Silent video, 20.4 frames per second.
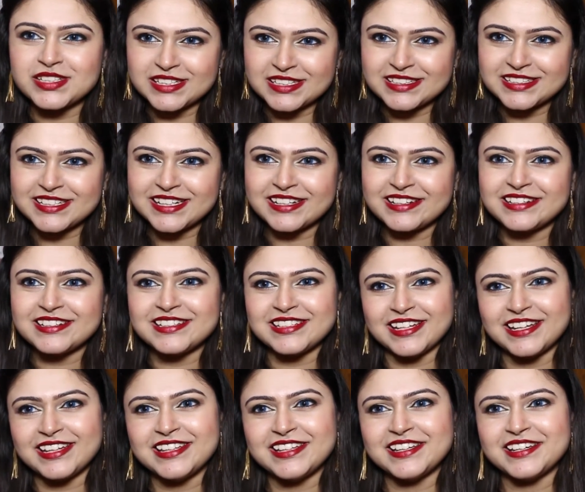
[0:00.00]
Till then,
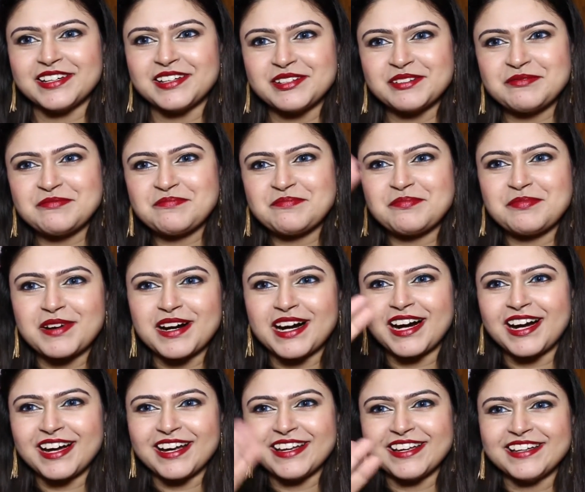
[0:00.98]
take care.
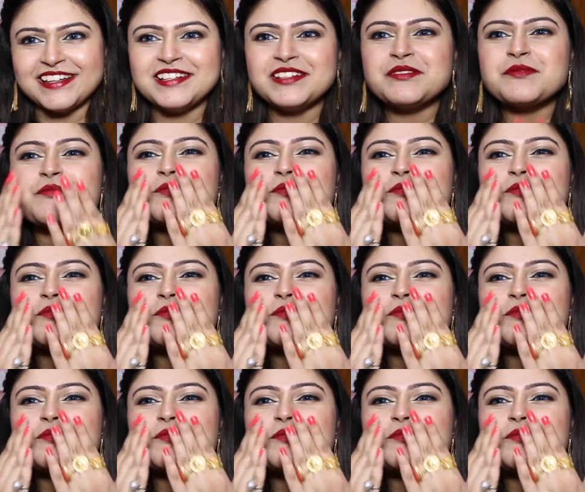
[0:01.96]
Bye.